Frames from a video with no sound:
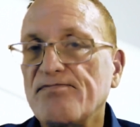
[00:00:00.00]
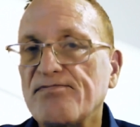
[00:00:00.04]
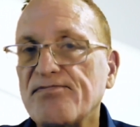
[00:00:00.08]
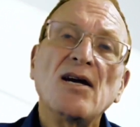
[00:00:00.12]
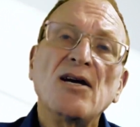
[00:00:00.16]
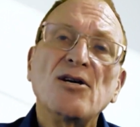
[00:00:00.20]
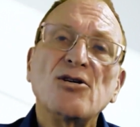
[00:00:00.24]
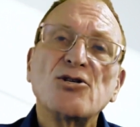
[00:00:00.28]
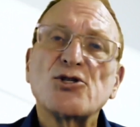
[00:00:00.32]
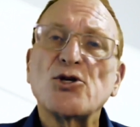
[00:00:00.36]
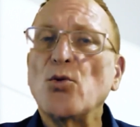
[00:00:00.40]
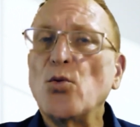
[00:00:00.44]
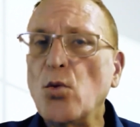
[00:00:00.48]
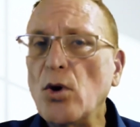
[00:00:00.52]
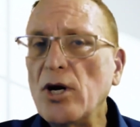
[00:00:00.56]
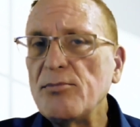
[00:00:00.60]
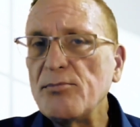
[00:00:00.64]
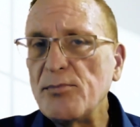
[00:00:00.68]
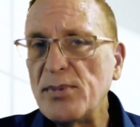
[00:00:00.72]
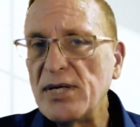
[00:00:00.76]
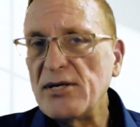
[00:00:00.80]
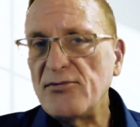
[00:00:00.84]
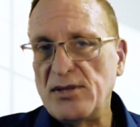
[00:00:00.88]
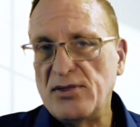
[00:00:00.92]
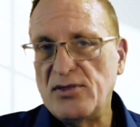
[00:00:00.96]
So one
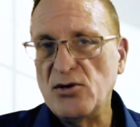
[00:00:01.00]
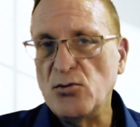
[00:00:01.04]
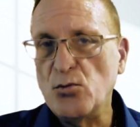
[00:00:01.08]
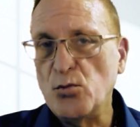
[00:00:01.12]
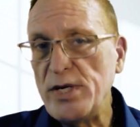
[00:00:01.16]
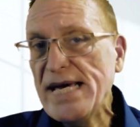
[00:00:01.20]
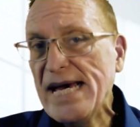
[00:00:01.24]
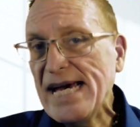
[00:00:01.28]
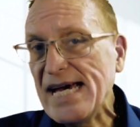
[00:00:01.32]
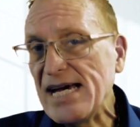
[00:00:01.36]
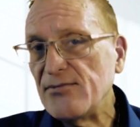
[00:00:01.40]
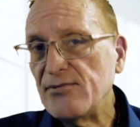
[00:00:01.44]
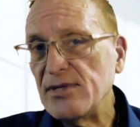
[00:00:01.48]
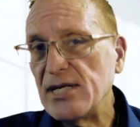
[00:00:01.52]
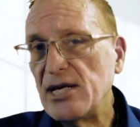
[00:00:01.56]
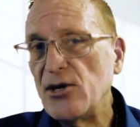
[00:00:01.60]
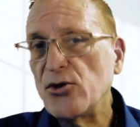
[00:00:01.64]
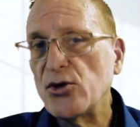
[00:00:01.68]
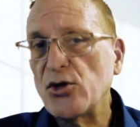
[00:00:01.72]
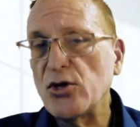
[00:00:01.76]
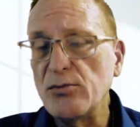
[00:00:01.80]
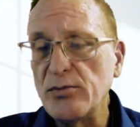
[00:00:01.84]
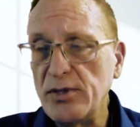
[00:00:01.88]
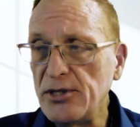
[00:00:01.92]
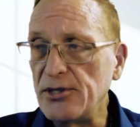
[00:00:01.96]
benefit that we have in
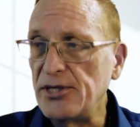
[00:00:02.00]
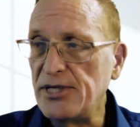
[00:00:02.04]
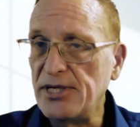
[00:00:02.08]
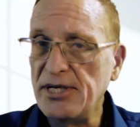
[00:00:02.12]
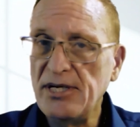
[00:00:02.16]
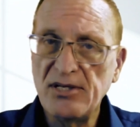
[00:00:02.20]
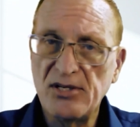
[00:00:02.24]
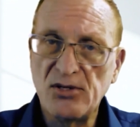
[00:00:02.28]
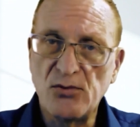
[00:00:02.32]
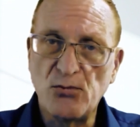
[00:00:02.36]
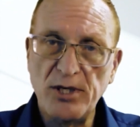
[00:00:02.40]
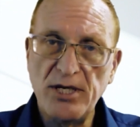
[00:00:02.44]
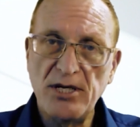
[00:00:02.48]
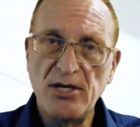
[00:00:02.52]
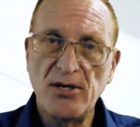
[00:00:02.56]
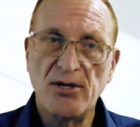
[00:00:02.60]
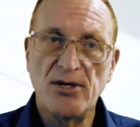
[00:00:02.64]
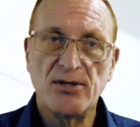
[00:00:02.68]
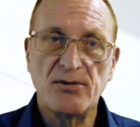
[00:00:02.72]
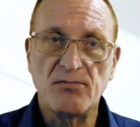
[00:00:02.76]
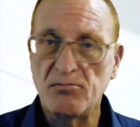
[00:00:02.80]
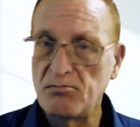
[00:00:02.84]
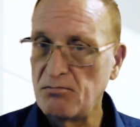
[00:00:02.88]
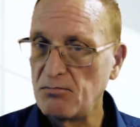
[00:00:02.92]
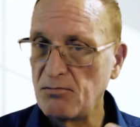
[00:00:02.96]
our community is we
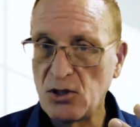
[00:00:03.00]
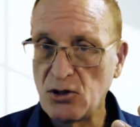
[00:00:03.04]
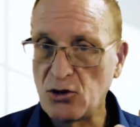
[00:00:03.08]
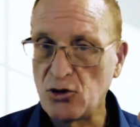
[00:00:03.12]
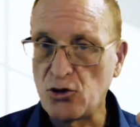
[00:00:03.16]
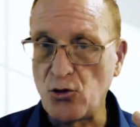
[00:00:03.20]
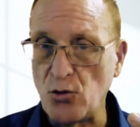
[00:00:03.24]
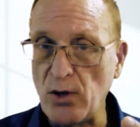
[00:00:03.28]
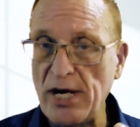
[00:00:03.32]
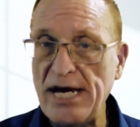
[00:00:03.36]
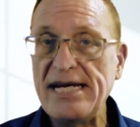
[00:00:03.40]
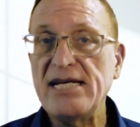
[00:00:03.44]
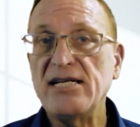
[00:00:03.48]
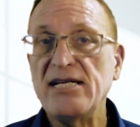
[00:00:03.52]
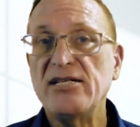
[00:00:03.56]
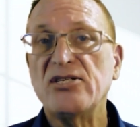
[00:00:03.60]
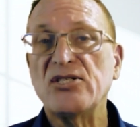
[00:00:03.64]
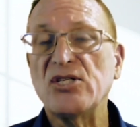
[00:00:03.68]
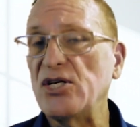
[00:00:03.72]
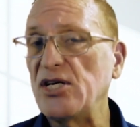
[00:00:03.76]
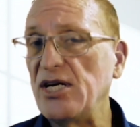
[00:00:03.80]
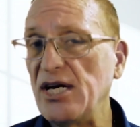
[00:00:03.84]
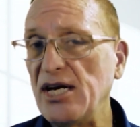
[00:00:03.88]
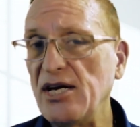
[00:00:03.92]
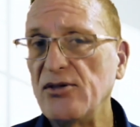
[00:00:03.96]
are trading
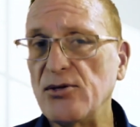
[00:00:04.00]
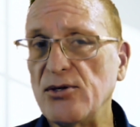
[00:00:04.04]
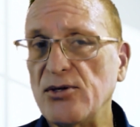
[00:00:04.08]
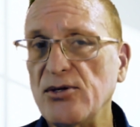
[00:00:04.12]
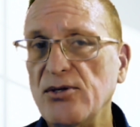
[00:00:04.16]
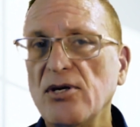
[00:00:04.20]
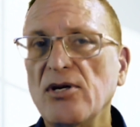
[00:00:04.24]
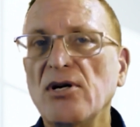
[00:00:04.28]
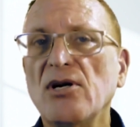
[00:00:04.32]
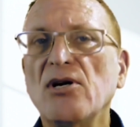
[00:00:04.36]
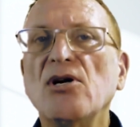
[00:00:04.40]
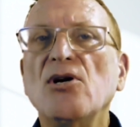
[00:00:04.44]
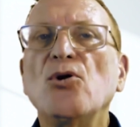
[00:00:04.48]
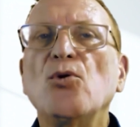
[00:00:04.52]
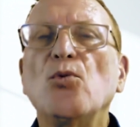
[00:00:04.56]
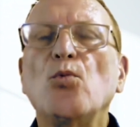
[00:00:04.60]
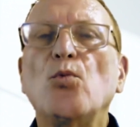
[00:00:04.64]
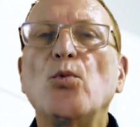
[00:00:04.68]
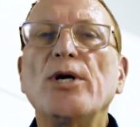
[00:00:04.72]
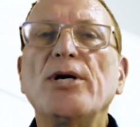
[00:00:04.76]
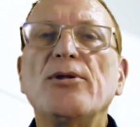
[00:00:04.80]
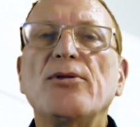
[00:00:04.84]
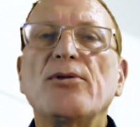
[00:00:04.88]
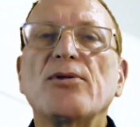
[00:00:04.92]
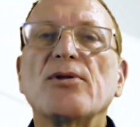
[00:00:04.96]
together
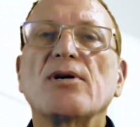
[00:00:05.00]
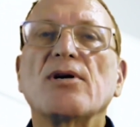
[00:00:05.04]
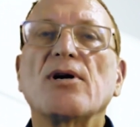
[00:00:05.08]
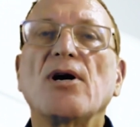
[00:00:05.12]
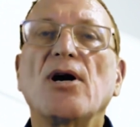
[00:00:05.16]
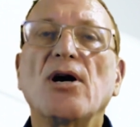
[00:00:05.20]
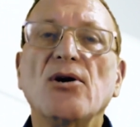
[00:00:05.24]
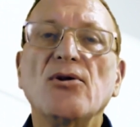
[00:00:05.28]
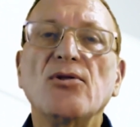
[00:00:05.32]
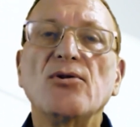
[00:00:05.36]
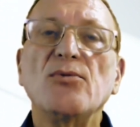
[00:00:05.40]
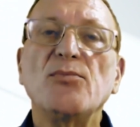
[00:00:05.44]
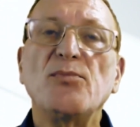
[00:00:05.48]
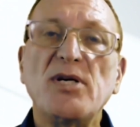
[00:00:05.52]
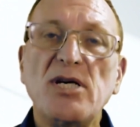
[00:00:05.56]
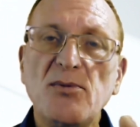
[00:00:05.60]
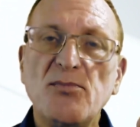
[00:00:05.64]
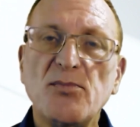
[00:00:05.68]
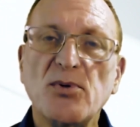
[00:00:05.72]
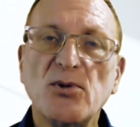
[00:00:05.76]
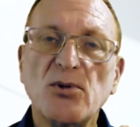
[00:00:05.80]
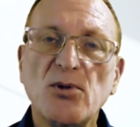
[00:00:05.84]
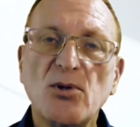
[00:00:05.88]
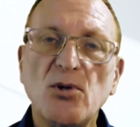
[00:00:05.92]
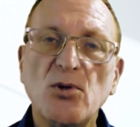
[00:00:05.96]
with other
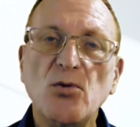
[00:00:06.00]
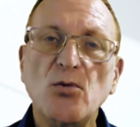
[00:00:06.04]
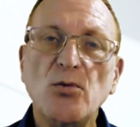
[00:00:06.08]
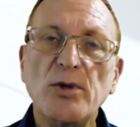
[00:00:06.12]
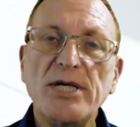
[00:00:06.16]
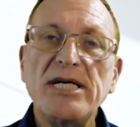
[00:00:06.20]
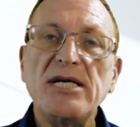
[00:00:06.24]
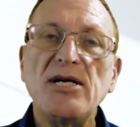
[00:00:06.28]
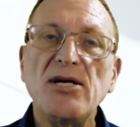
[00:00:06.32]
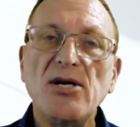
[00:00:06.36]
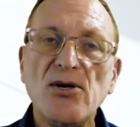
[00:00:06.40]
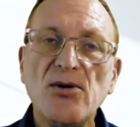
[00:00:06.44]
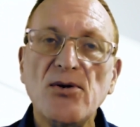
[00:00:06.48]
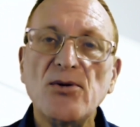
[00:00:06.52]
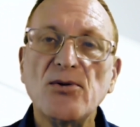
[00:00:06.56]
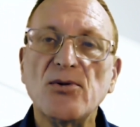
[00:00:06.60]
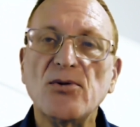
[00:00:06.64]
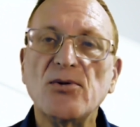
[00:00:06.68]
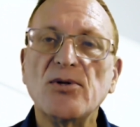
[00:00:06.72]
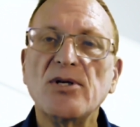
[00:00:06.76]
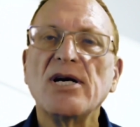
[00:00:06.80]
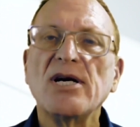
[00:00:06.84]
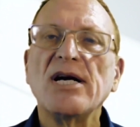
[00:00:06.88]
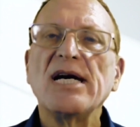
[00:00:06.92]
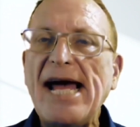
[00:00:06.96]
people who we
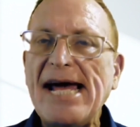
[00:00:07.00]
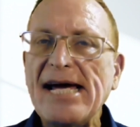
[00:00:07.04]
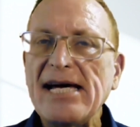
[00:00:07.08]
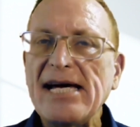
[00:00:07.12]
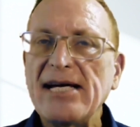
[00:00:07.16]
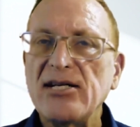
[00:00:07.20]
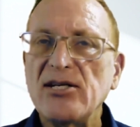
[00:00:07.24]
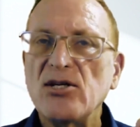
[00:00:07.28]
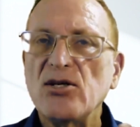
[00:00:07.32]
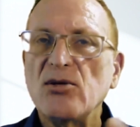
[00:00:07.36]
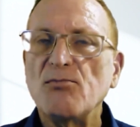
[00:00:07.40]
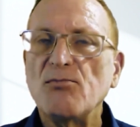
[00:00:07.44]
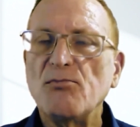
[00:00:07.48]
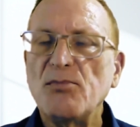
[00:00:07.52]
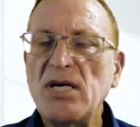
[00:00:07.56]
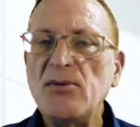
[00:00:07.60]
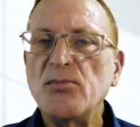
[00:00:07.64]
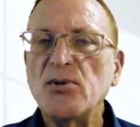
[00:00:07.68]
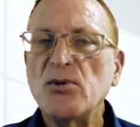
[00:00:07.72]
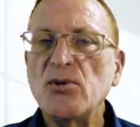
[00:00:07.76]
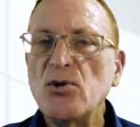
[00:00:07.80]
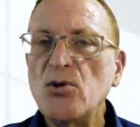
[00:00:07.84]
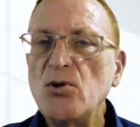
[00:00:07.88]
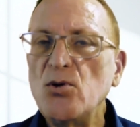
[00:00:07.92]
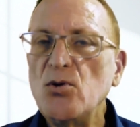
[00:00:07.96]
know and
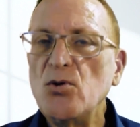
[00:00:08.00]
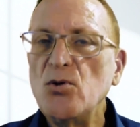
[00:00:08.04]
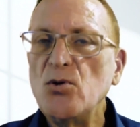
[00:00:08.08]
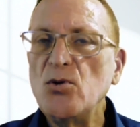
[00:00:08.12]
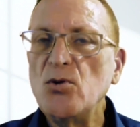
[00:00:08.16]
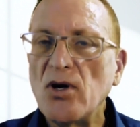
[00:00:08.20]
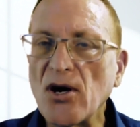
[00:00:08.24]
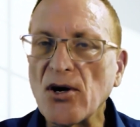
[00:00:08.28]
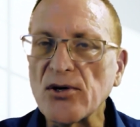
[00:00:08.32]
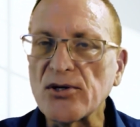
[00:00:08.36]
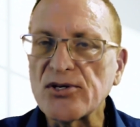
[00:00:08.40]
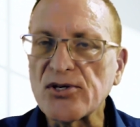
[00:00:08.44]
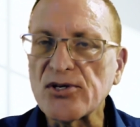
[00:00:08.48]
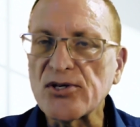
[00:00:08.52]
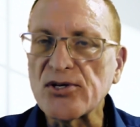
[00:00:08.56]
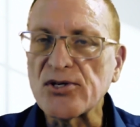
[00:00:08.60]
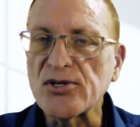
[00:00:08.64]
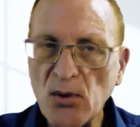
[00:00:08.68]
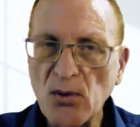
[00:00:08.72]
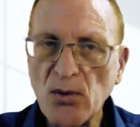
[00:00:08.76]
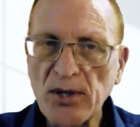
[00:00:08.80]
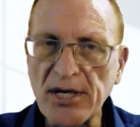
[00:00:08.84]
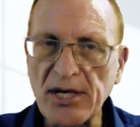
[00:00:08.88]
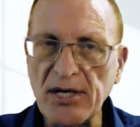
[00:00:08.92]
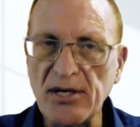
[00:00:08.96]
people who are
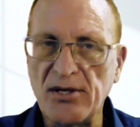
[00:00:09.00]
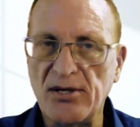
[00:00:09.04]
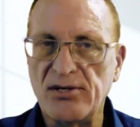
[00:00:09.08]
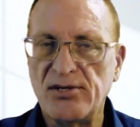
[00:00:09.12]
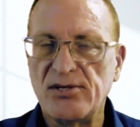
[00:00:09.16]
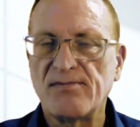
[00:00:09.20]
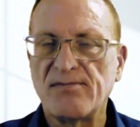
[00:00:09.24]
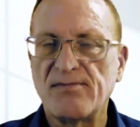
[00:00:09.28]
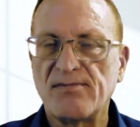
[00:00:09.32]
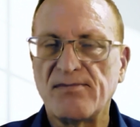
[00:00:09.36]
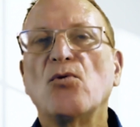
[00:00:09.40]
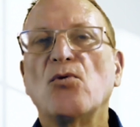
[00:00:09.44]
supporting us.